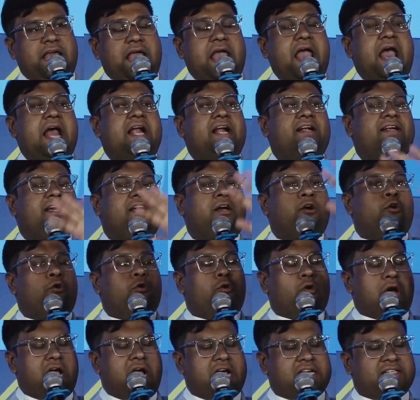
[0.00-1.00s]

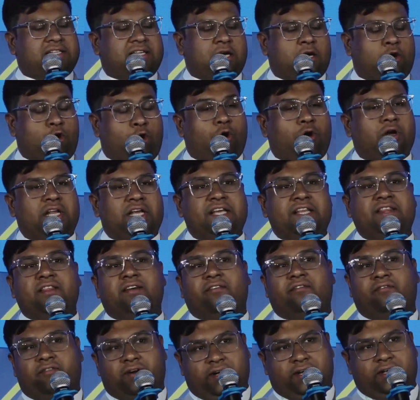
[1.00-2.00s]
As a whole in the
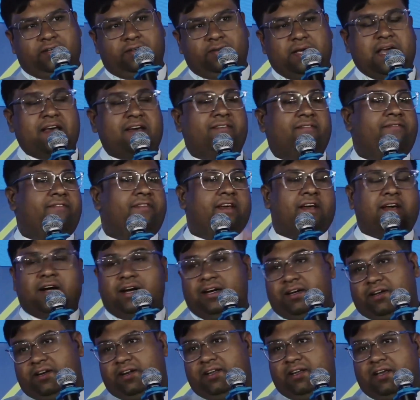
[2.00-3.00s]
world, every
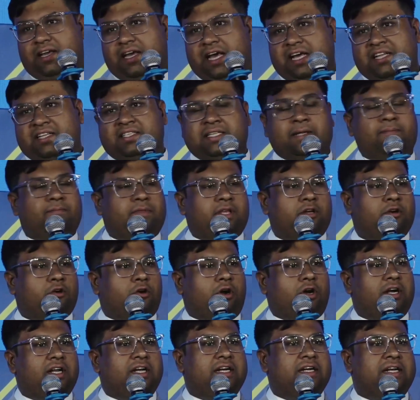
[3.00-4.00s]
country has something
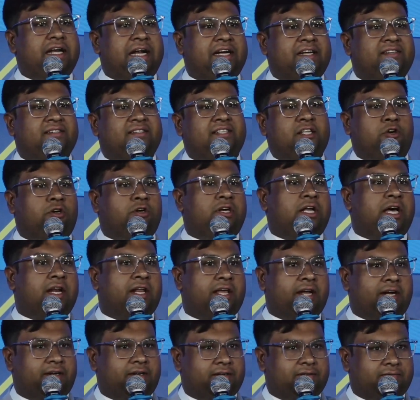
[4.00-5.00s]
called a net zero
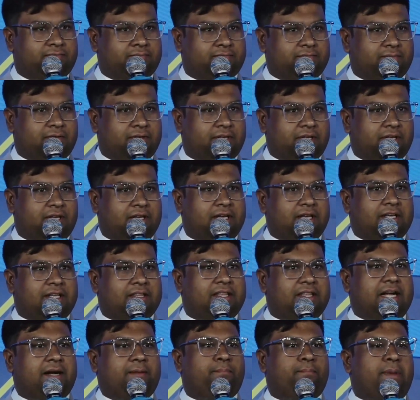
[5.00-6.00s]
target.
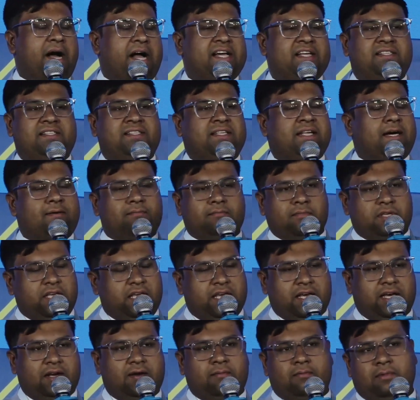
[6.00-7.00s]
That by some
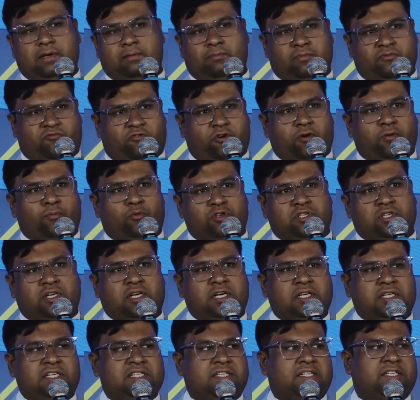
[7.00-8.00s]
year, for most
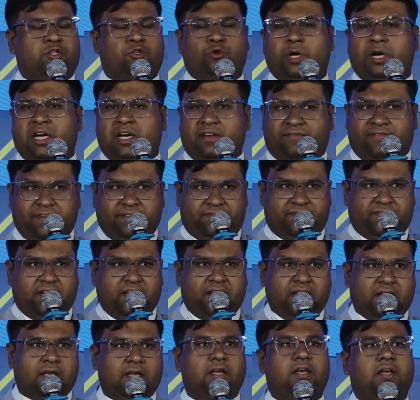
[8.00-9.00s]
countries it is
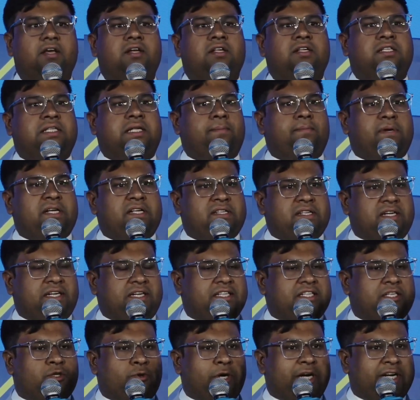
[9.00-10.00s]
2050, sometimes it
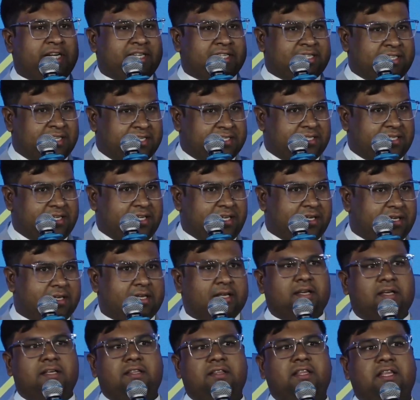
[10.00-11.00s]
is 2060,
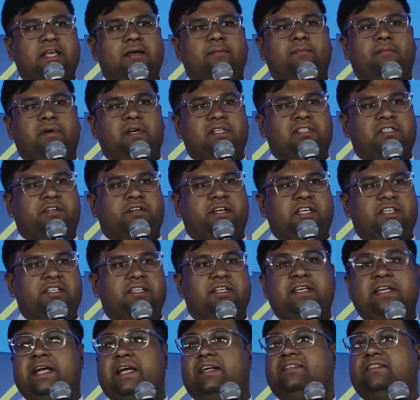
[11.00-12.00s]
they must
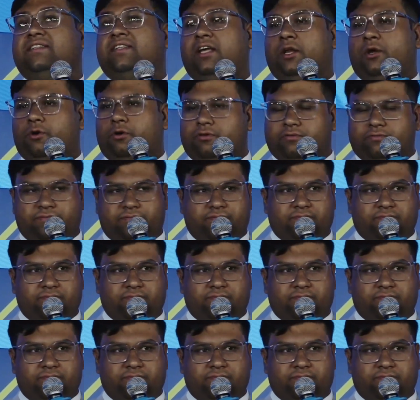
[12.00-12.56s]
reach net zero.